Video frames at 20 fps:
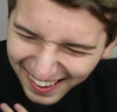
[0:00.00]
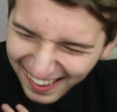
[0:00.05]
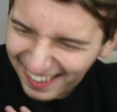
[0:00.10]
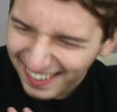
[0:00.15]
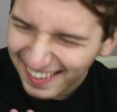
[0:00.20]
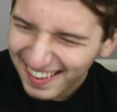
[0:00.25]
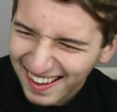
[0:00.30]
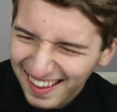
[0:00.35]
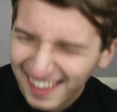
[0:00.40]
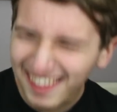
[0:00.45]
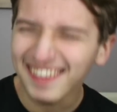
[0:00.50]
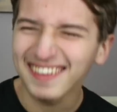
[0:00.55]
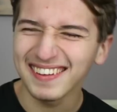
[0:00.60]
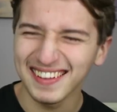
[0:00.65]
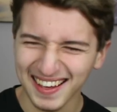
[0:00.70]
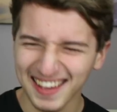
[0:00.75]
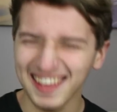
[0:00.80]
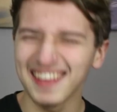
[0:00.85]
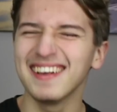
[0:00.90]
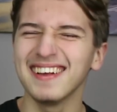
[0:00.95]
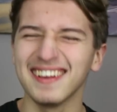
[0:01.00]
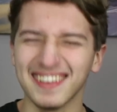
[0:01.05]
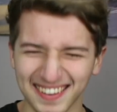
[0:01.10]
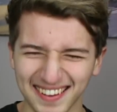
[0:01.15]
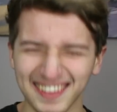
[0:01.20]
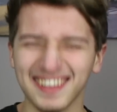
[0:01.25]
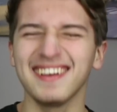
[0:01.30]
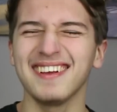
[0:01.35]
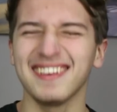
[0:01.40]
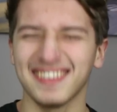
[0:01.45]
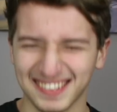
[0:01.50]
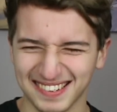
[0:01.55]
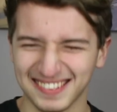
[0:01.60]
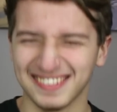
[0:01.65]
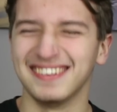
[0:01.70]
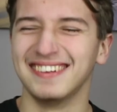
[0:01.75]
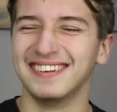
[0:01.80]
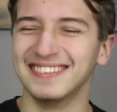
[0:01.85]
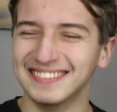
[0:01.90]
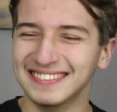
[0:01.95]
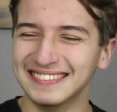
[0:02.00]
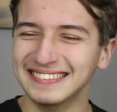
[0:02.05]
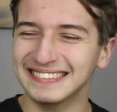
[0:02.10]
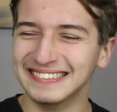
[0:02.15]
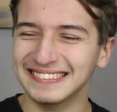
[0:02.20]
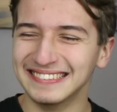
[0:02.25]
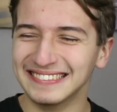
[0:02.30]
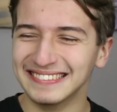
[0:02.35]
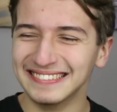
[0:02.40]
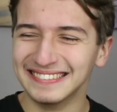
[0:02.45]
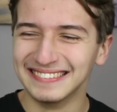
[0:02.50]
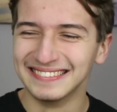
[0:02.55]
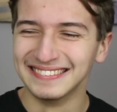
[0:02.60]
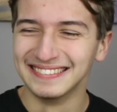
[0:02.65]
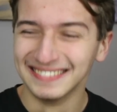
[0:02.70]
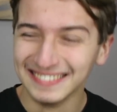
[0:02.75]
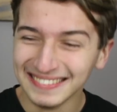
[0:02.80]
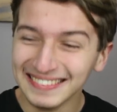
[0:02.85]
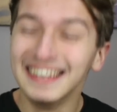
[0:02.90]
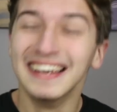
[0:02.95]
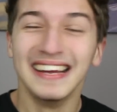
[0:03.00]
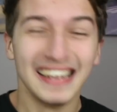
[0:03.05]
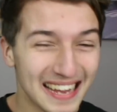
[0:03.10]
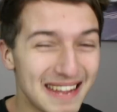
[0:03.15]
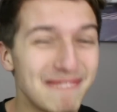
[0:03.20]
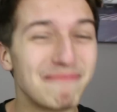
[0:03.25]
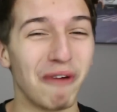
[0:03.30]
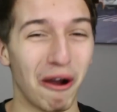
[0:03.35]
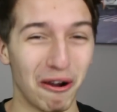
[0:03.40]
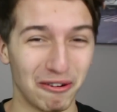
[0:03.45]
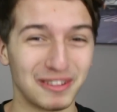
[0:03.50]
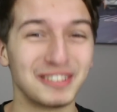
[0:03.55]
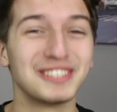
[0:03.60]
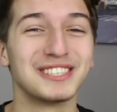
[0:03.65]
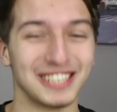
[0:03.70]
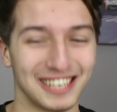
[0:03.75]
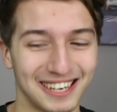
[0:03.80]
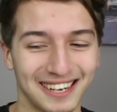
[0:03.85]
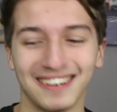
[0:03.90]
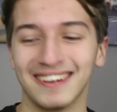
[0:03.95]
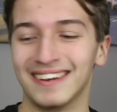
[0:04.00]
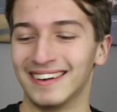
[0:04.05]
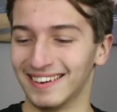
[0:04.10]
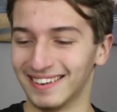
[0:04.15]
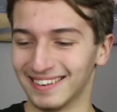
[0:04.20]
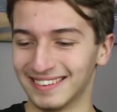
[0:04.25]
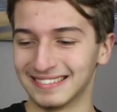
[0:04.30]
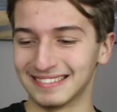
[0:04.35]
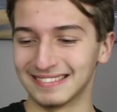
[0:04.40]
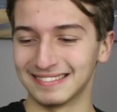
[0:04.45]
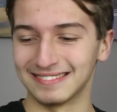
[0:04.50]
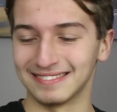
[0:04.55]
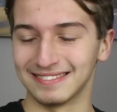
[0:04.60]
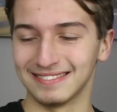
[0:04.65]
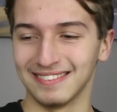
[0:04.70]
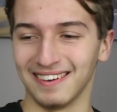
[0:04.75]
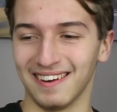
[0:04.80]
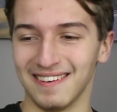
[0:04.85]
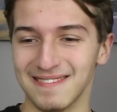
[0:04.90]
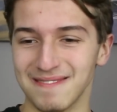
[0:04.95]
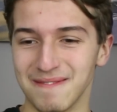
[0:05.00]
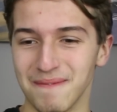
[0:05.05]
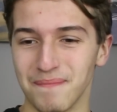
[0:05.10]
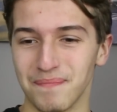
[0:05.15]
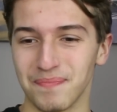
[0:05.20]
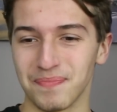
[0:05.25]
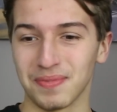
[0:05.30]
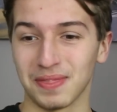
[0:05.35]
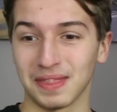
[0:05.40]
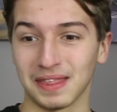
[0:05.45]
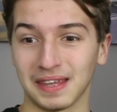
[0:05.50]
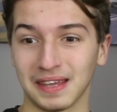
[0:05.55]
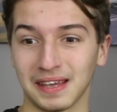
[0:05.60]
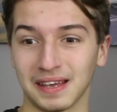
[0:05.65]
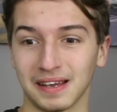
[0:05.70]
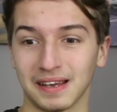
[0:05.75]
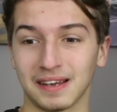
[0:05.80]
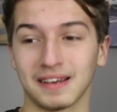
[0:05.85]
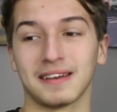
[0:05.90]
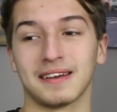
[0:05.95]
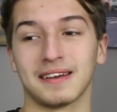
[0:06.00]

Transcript: I think I just broke the chair. He broke the chair. Five hundredths of a second.